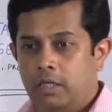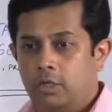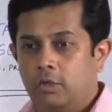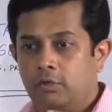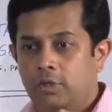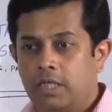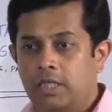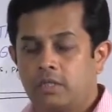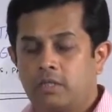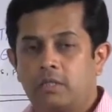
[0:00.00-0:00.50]

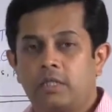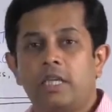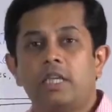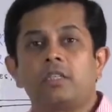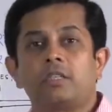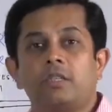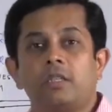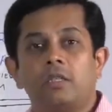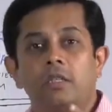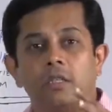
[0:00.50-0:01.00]
do these
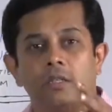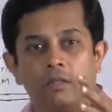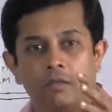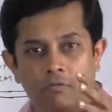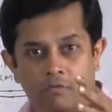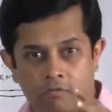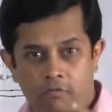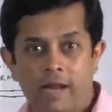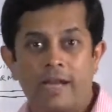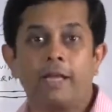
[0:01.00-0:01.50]
things
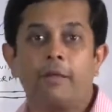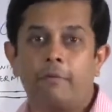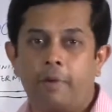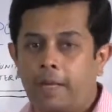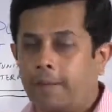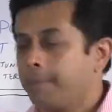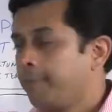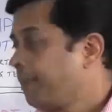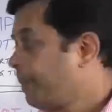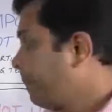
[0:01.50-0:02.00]
right
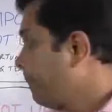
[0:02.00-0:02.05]
away.